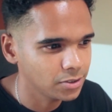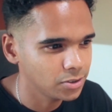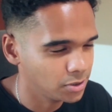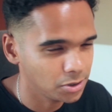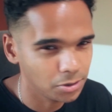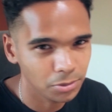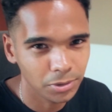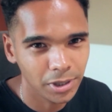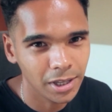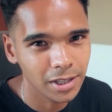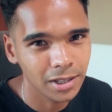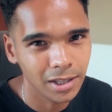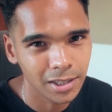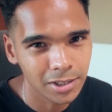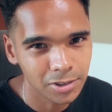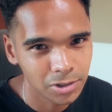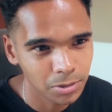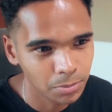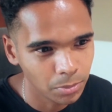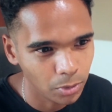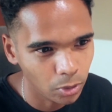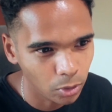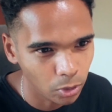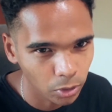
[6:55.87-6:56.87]
so you'll get like
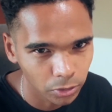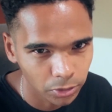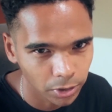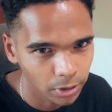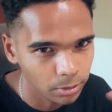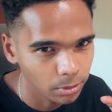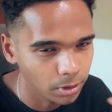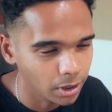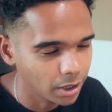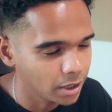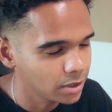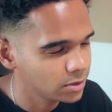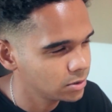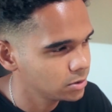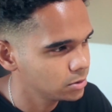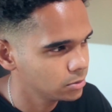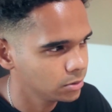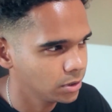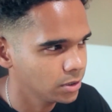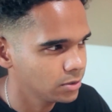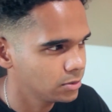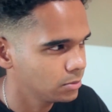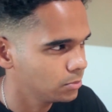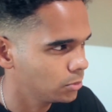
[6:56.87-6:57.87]
some auto likes and
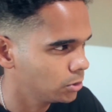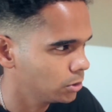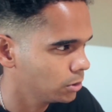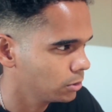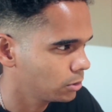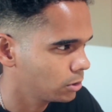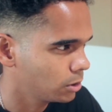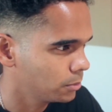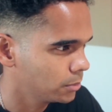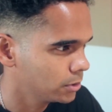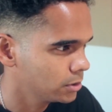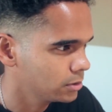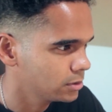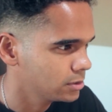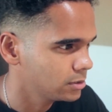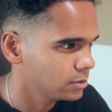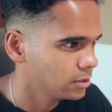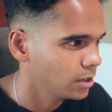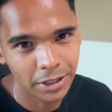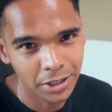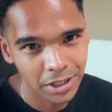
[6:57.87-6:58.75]
you'll get some auto comments.